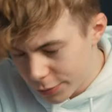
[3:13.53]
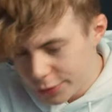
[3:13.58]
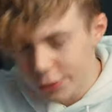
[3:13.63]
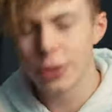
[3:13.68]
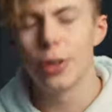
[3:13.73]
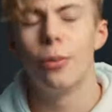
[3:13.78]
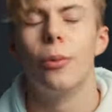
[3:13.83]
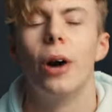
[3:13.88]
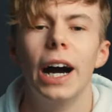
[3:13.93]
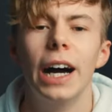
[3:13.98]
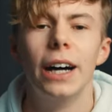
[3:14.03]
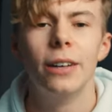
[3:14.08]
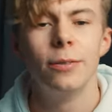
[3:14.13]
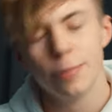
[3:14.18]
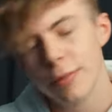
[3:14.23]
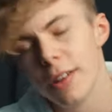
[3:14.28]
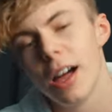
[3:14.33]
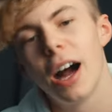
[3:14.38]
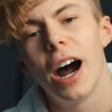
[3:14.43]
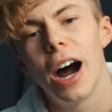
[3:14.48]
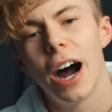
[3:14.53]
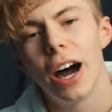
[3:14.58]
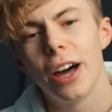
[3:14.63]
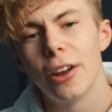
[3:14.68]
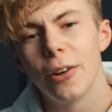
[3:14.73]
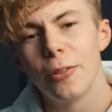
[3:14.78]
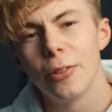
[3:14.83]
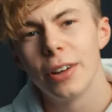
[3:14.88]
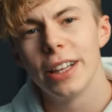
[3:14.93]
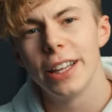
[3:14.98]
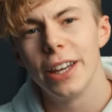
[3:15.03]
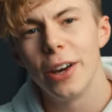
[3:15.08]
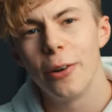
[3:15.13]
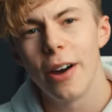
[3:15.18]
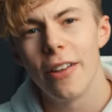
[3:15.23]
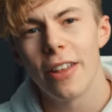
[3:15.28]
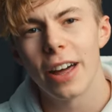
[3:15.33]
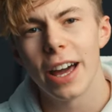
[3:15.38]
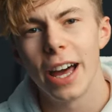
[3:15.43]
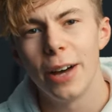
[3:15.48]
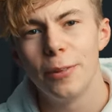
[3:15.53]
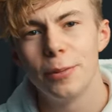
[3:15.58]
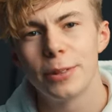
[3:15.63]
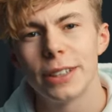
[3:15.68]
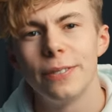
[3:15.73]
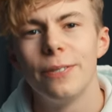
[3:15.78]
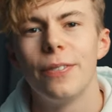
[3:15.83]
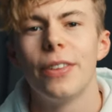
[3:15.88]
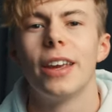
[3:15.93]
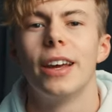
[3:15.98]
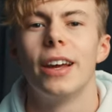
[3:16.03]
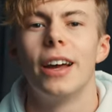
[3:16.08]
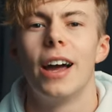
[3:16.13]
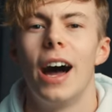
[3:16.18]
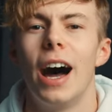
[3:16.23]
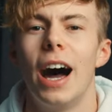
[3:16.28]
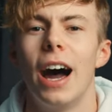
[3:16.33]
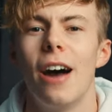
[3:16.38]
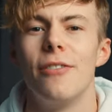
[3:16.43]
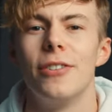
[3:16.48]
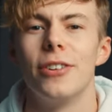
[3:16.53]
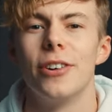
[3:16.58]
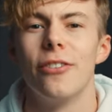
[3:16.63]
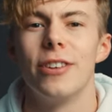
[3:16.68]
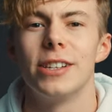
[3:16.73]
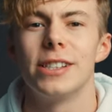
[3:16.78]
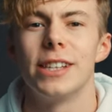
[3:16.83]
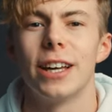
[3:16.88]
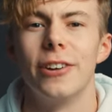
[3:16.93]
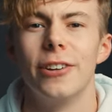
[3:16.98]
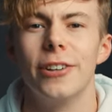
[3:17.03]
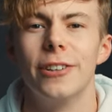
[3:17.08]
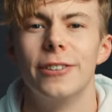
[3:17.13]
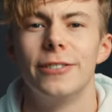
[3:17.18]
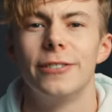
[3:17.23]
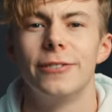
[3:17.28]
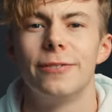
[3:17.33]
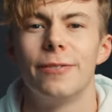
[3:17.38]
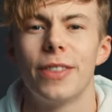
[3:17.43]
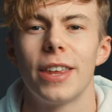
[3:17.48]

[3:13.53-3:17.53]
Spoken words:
somewhere. I don't really know where they're kept. I haven't done this thing enough.